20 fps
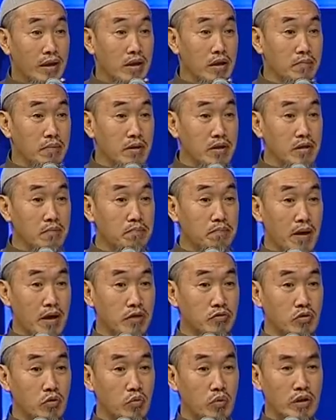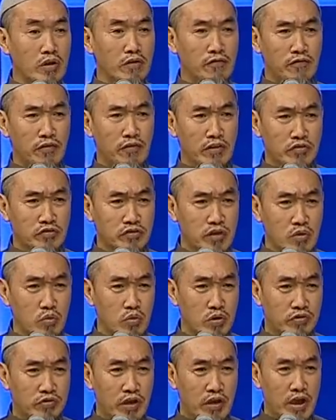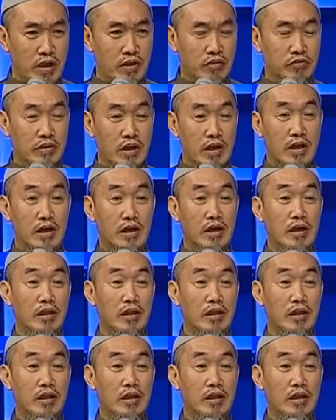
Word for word: Anybody pass away, the first thing we say is,